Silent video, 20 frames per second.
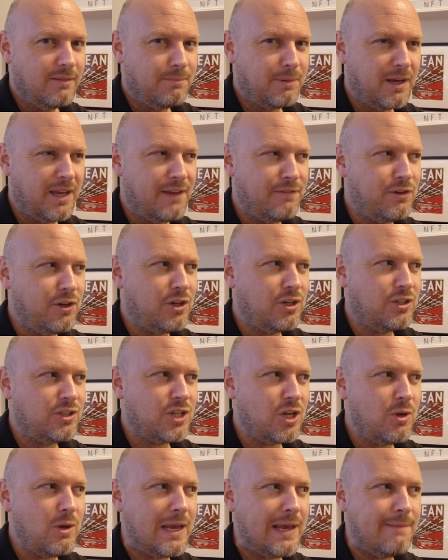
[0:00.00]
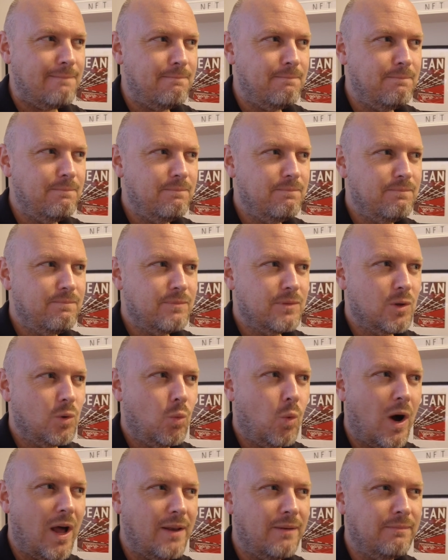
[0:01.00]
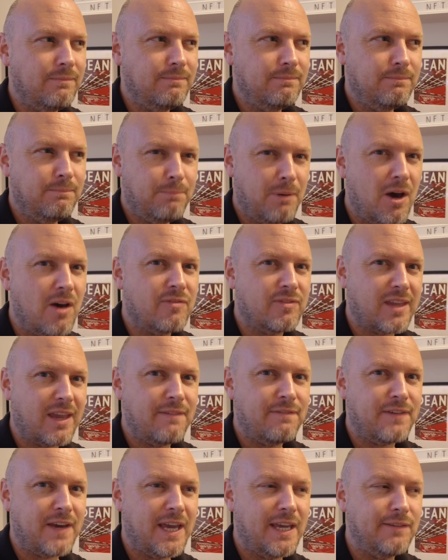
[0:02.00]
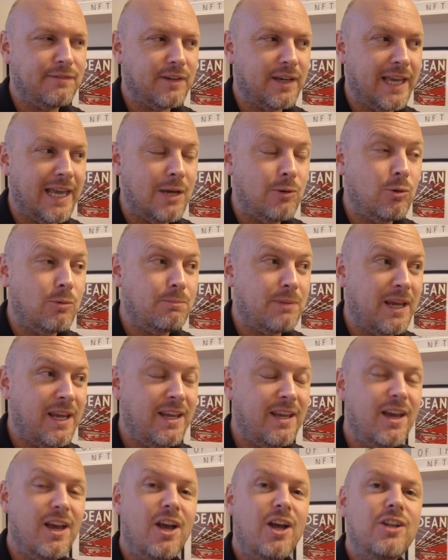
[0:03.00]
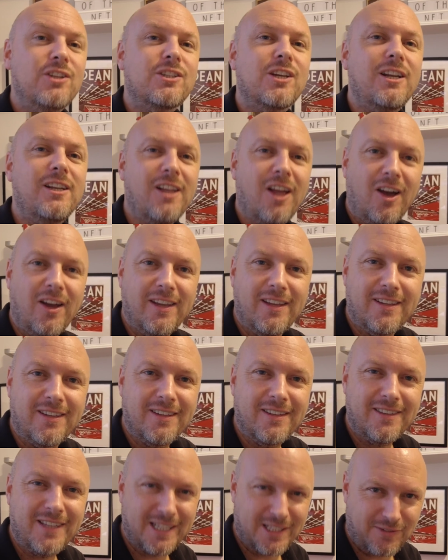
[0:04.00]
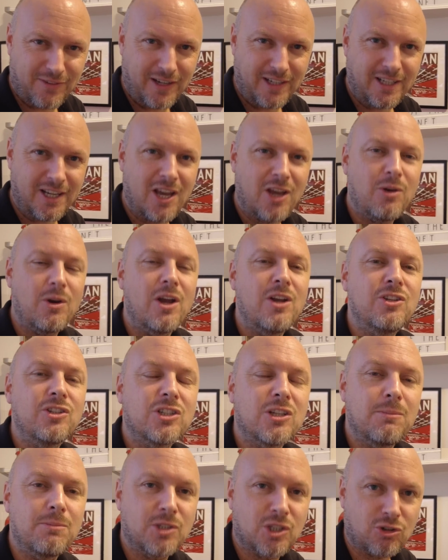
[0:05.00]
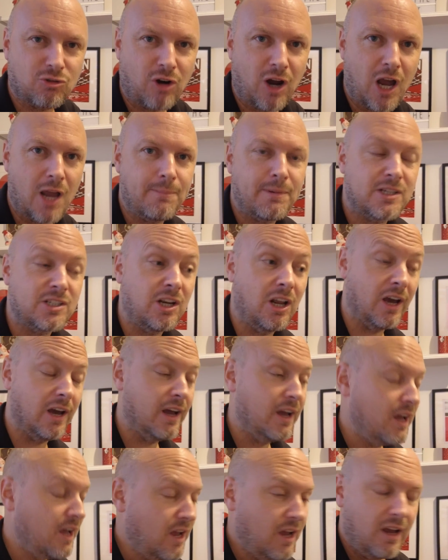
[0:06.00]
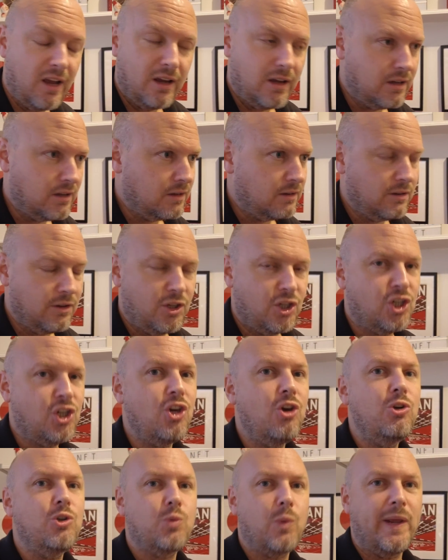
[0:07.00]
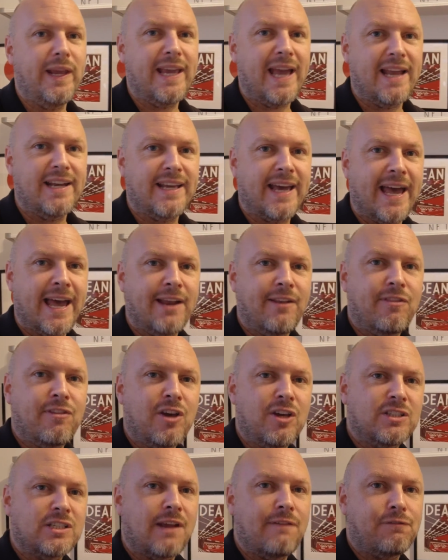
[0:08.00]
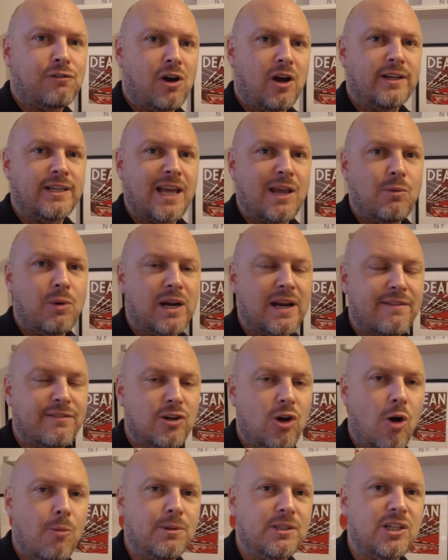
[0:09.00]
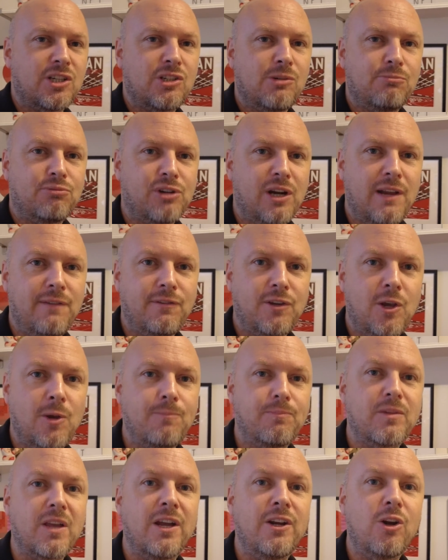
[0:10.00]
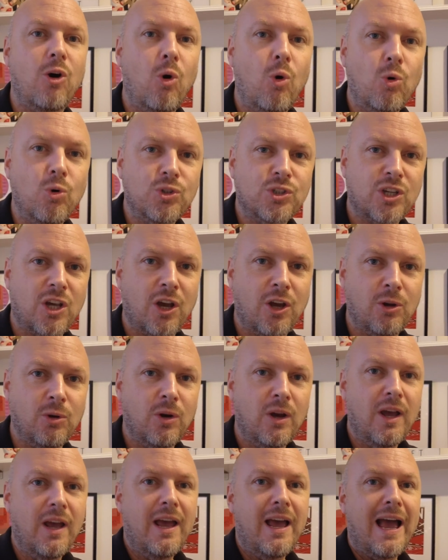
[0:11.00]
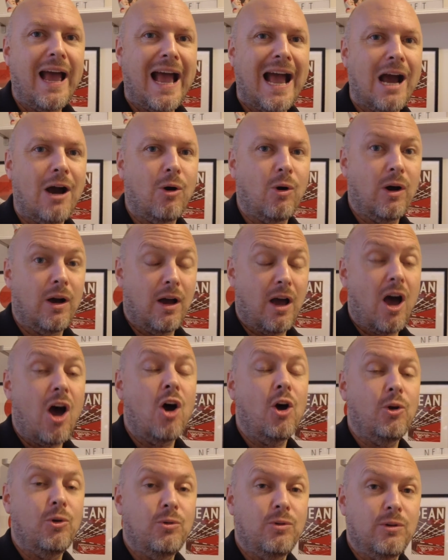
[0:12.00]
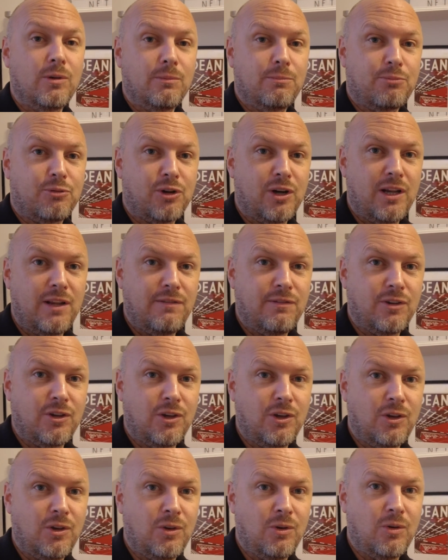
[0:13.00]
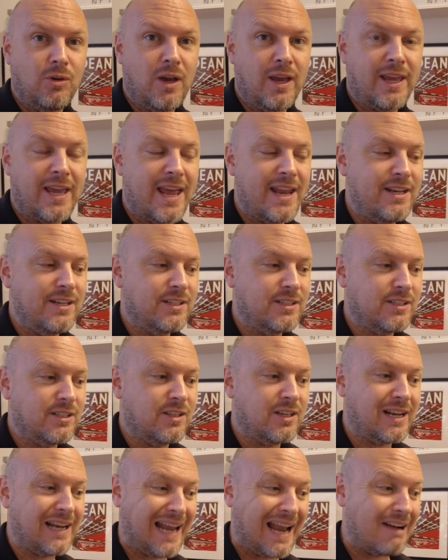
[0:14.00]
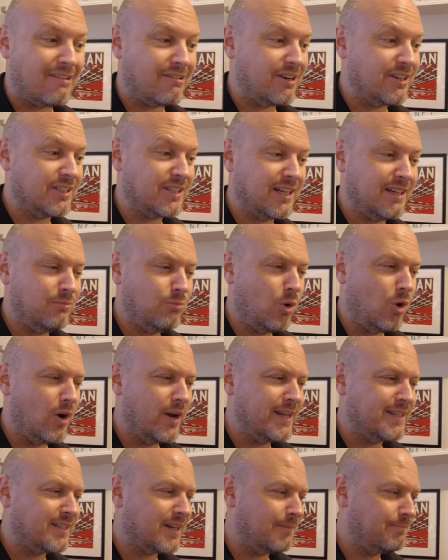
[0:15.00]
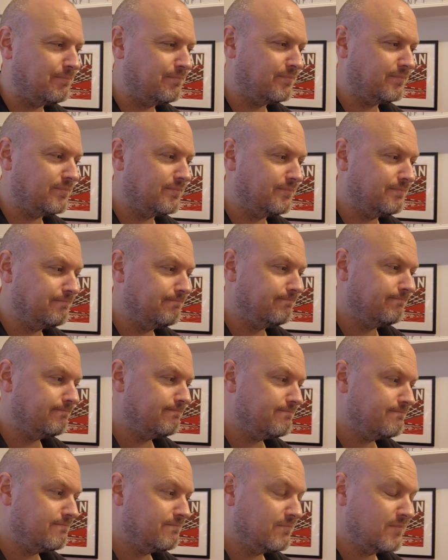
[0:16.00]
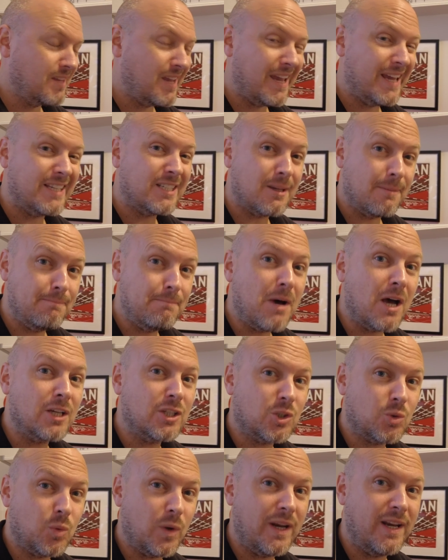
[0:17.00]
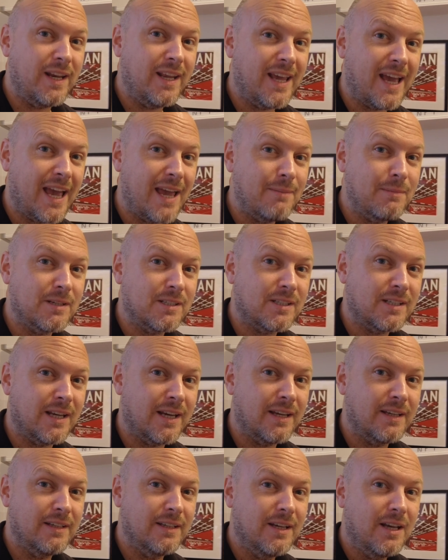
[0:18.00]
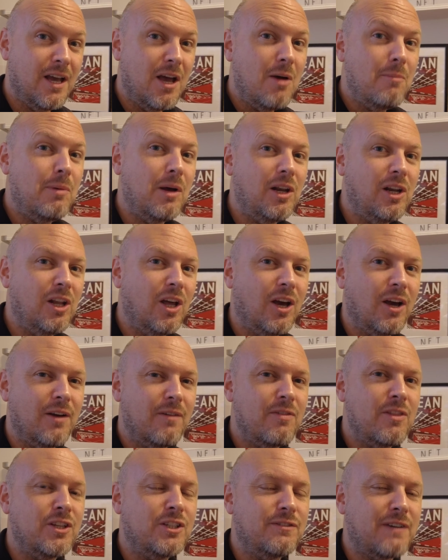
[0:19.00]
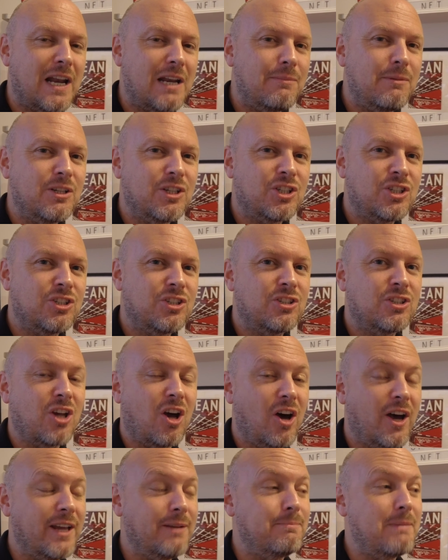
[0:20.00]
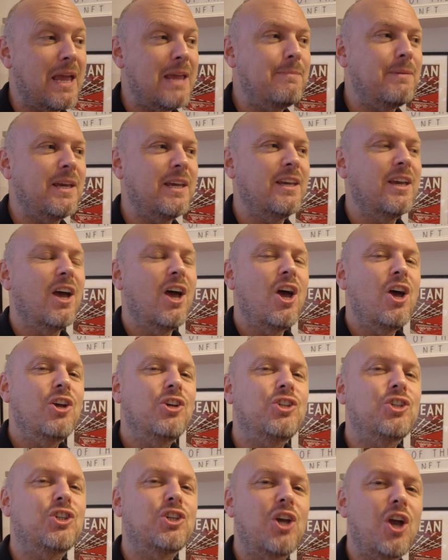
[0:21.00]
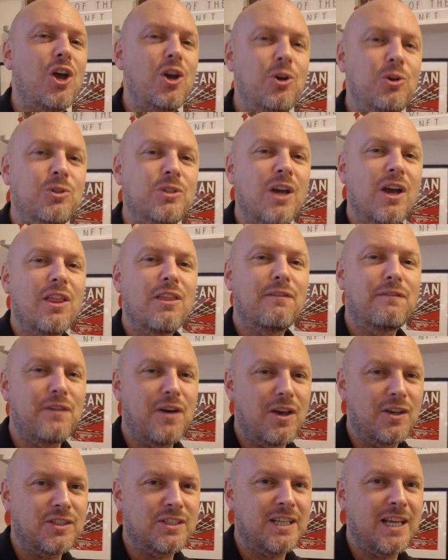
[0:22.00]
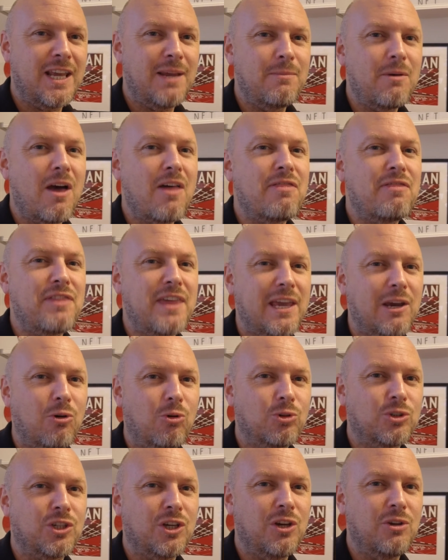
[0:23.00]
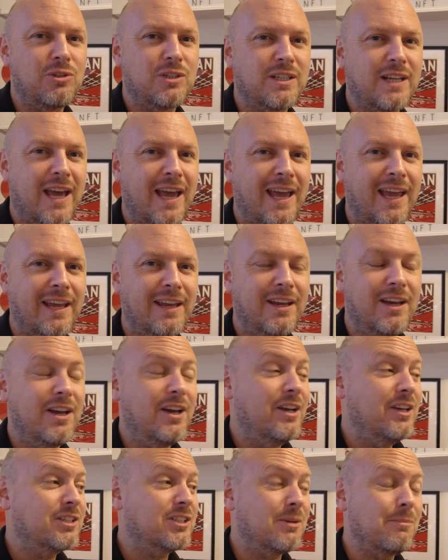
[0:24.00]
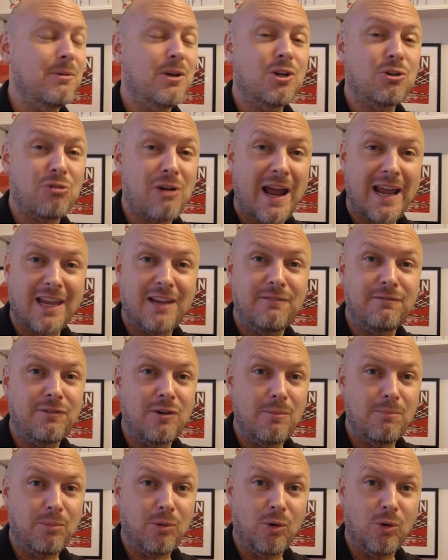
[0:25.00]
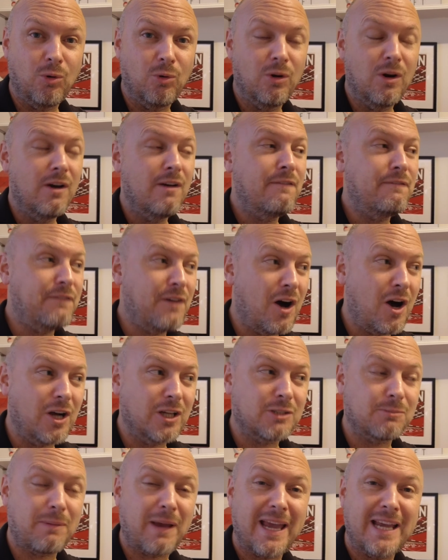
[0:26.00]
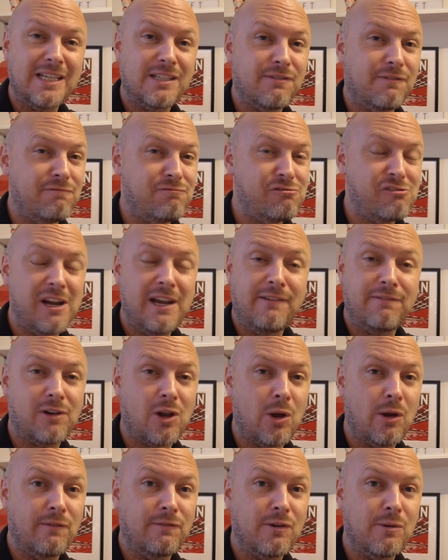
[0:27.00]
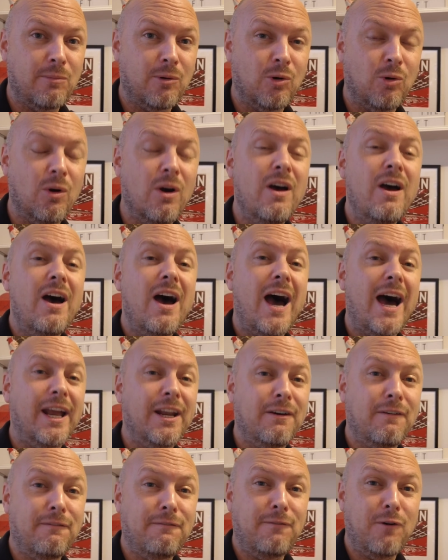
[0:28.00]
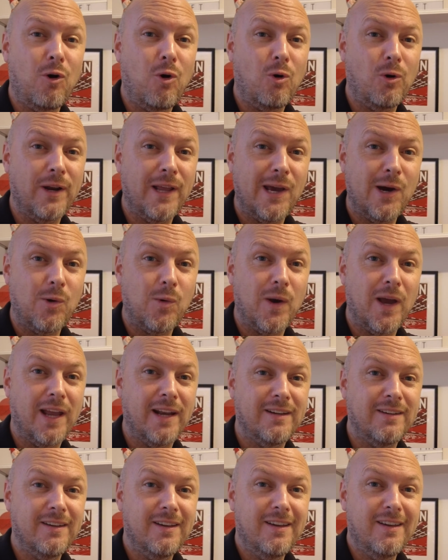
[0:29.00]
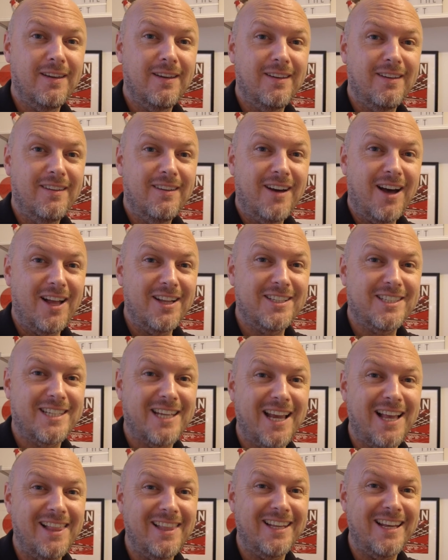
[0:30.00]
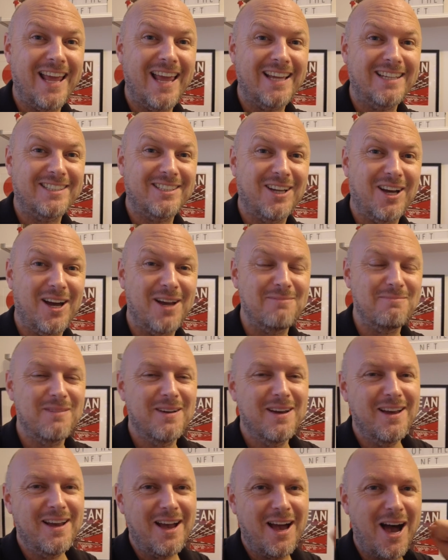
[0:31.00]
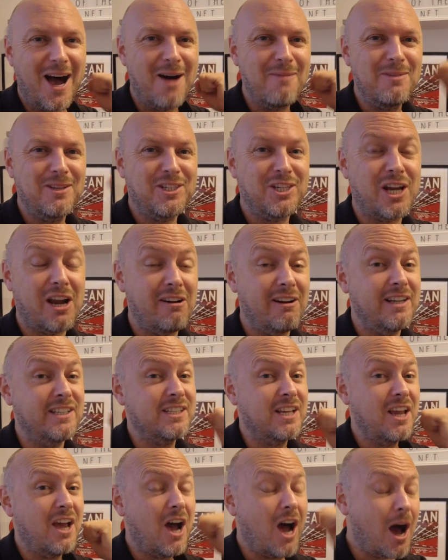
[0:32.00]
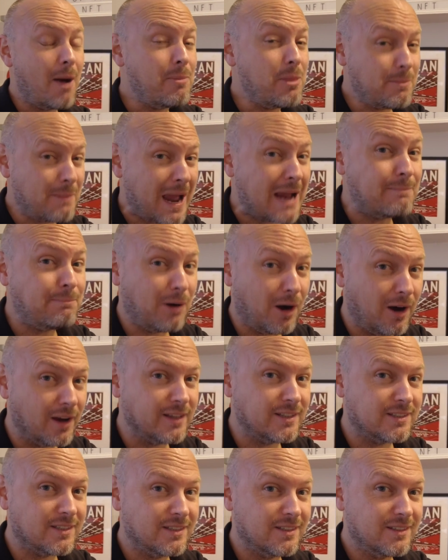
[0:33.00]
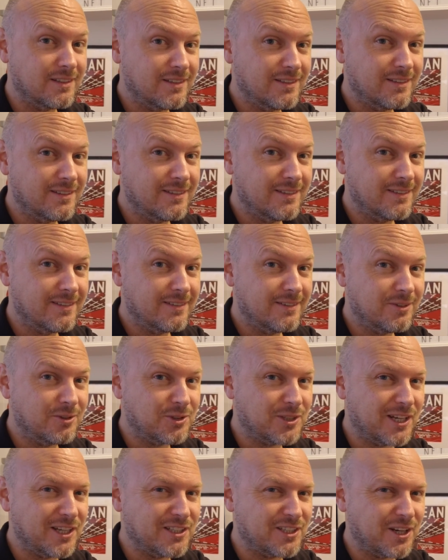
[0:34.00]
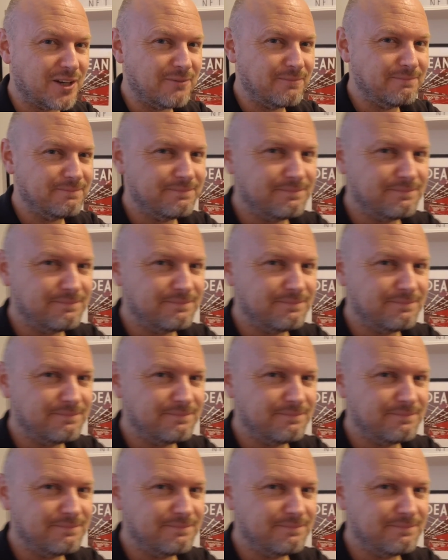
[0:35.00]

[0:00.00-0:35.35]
But if you could do him one birthday favour, it would be to like this video and subscribe. Because look, huge weekend ahead. Thursday, Friday, we're going to have an opposition preview and also our own preview against the Clarets in what is it's a must-win game, isn't it? But look, the development side maybe showed the first team a thing or two today. Some cracking football, fast-paced, free-flowing football, and a 4-0 win. Until the next time, up the Cherries, up the Magpies. We'll see you soon.